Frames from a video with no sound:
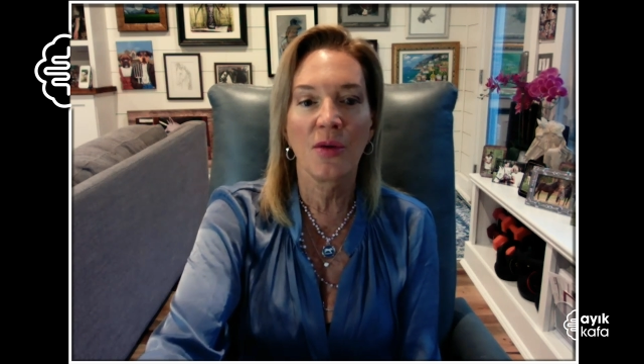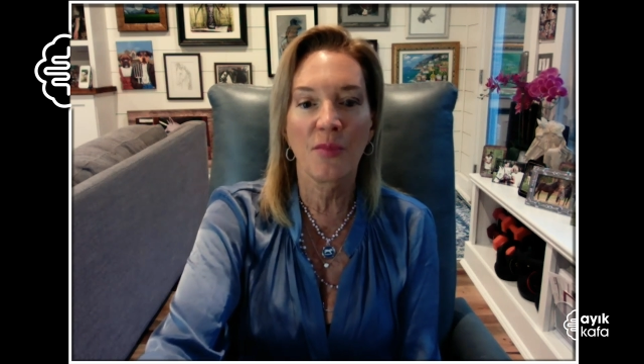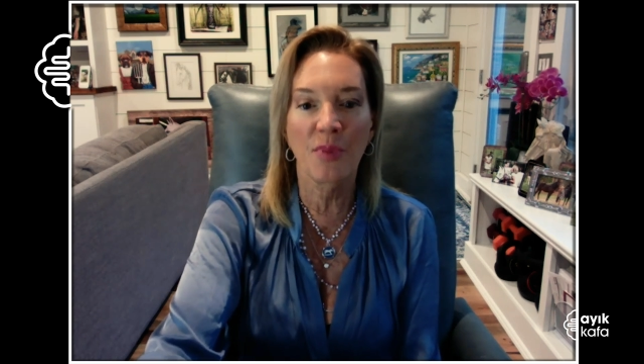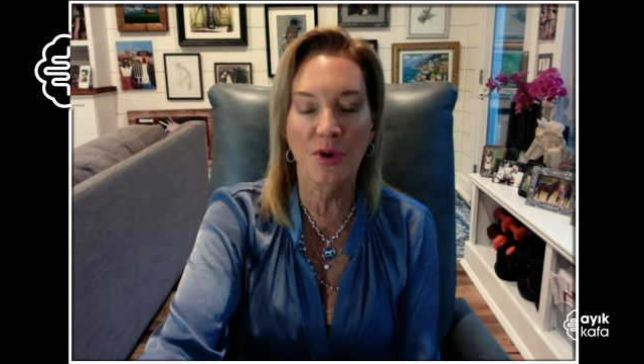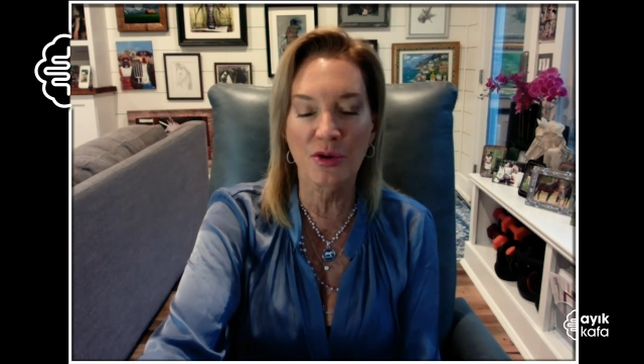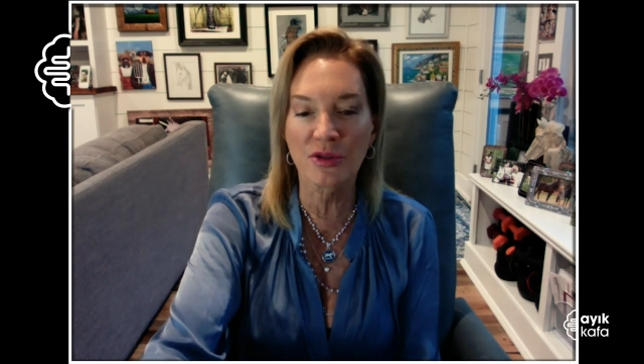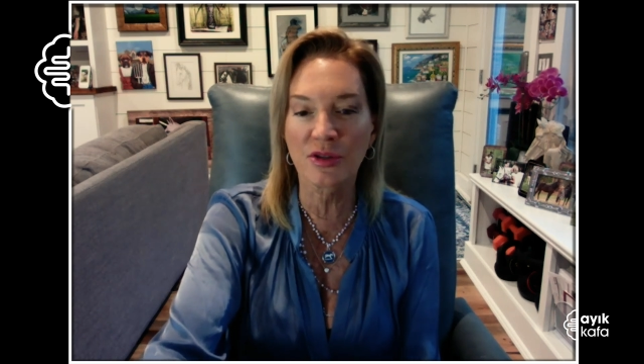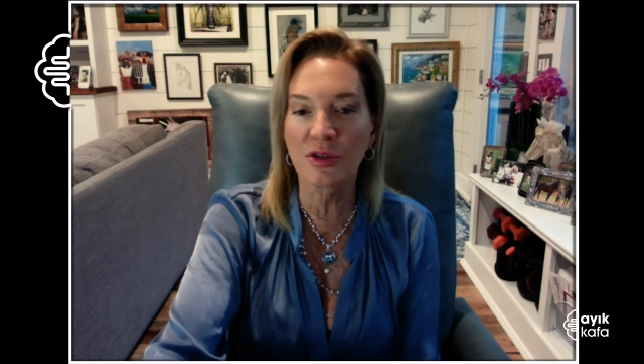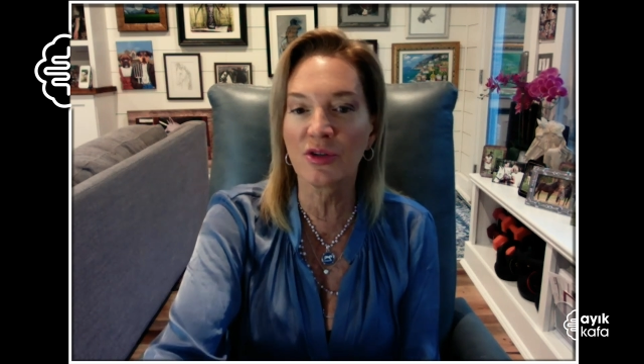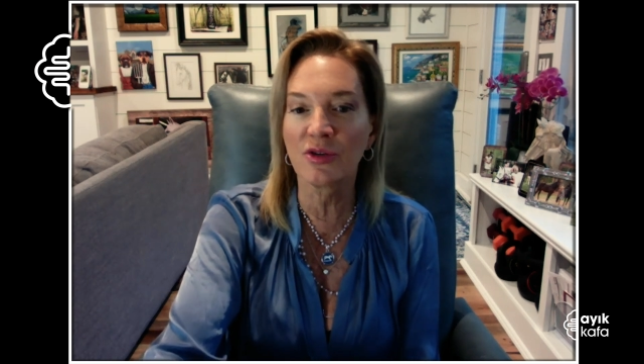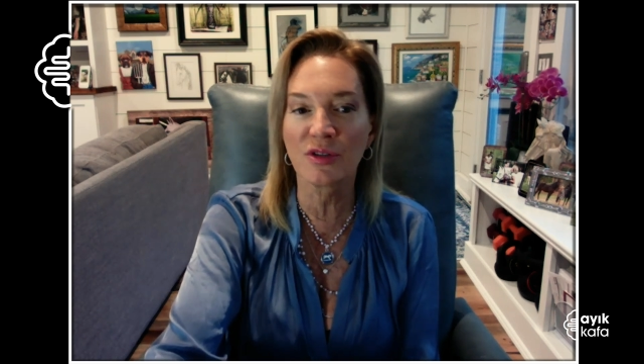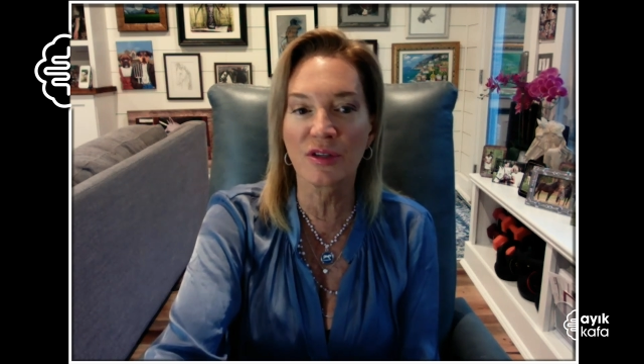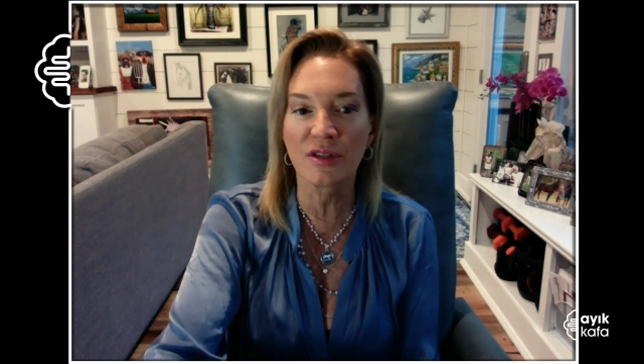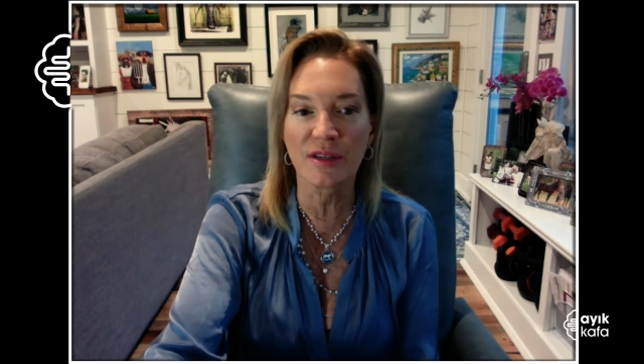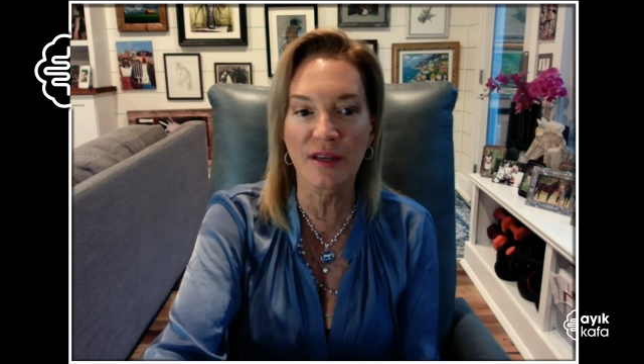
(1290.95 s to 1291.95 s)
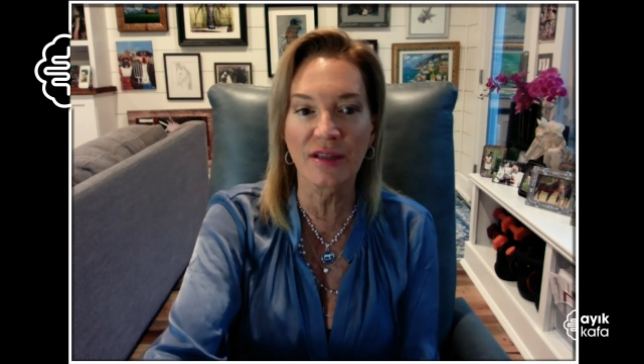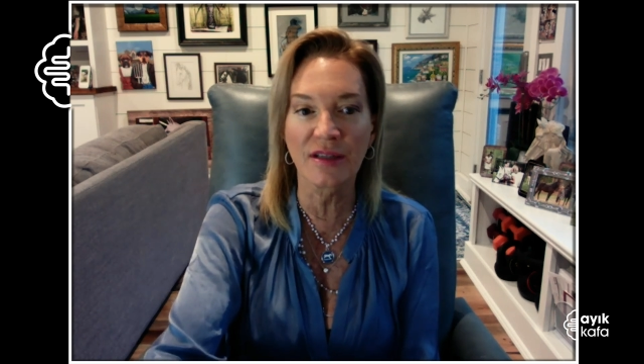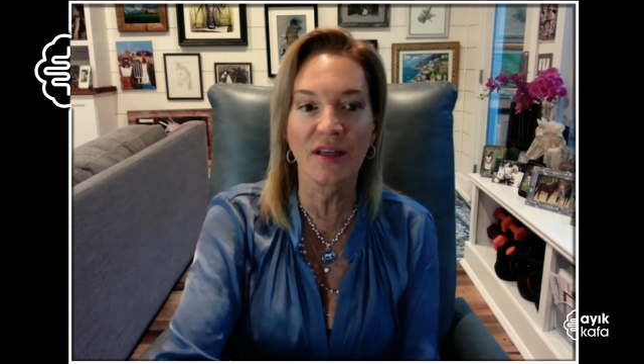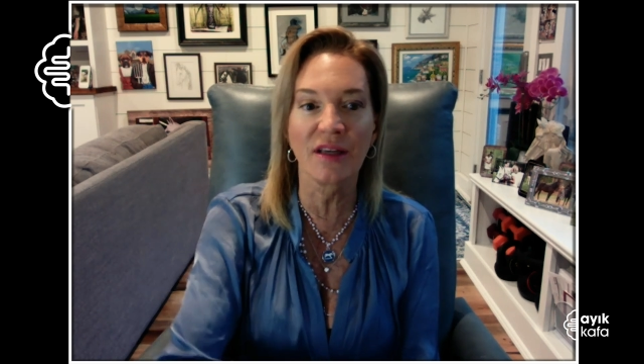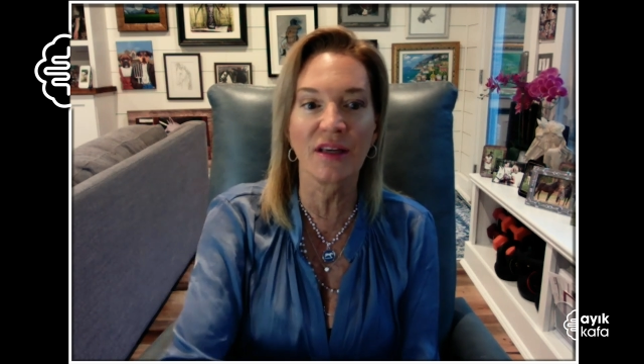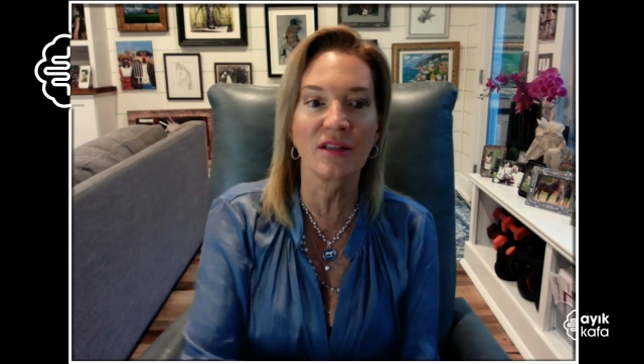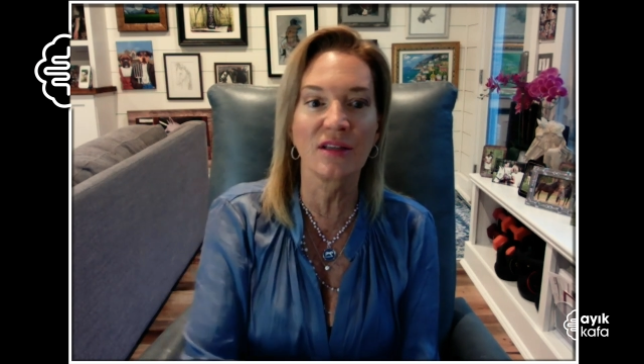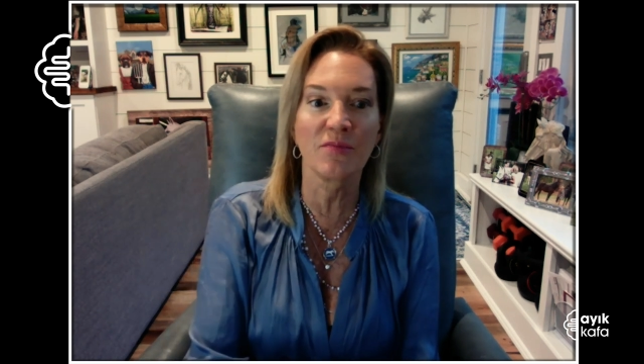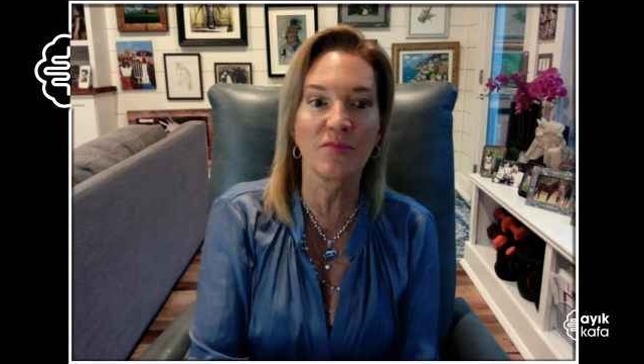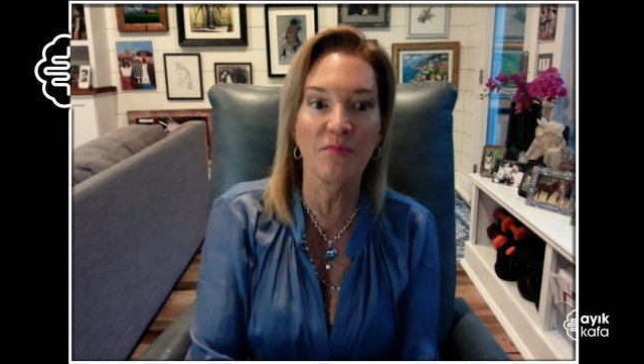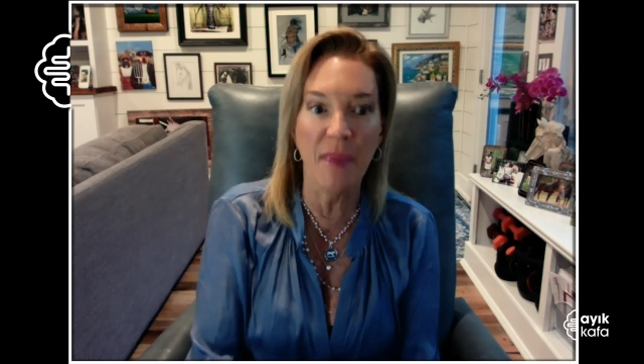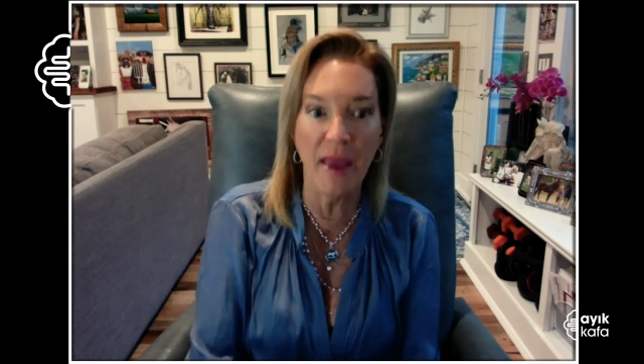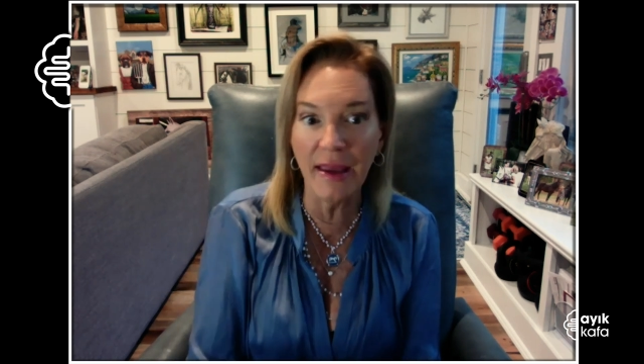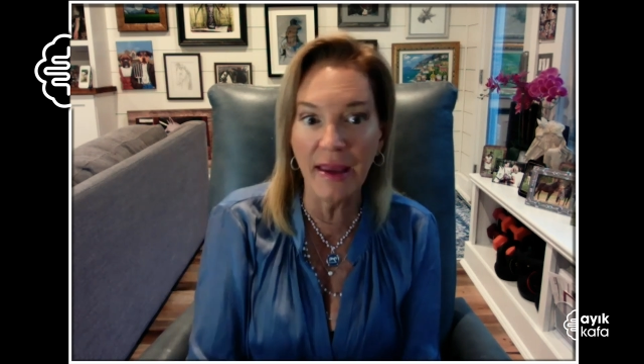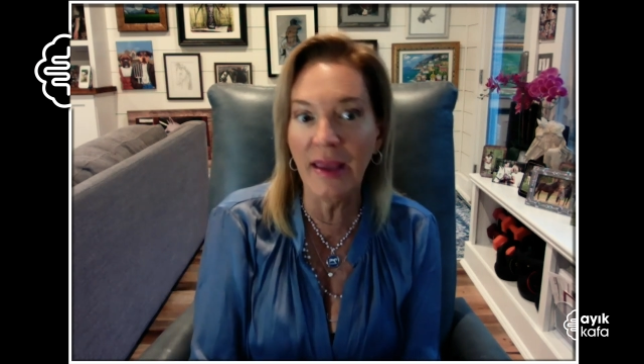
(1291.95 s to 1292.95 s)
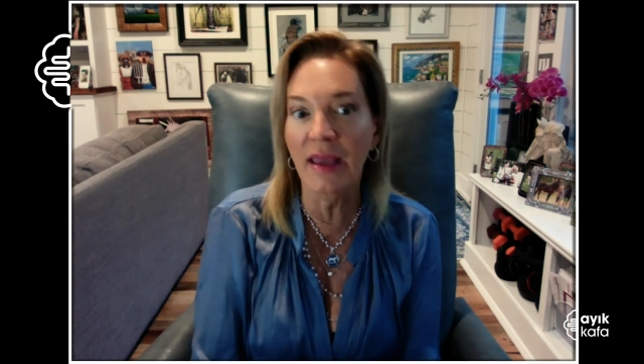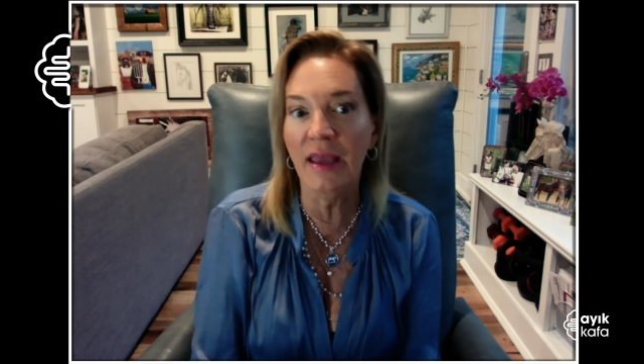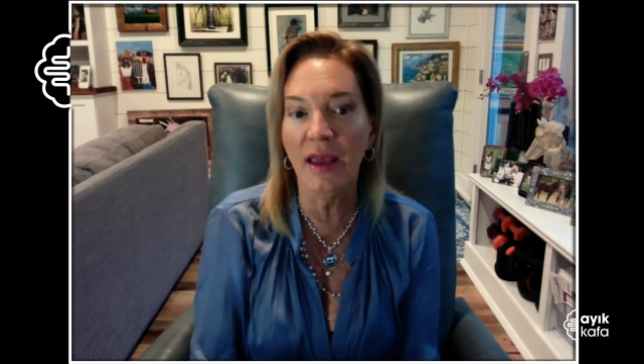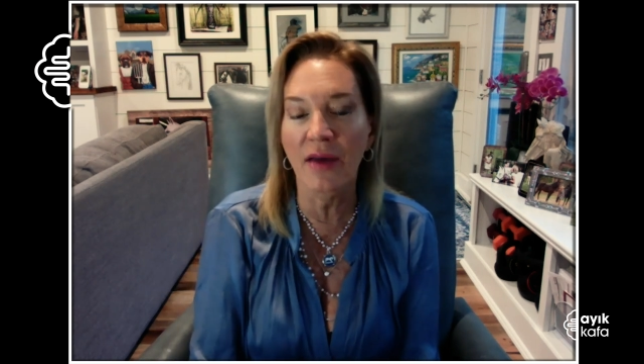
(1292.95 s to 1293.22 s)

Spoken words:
person who's addicted is making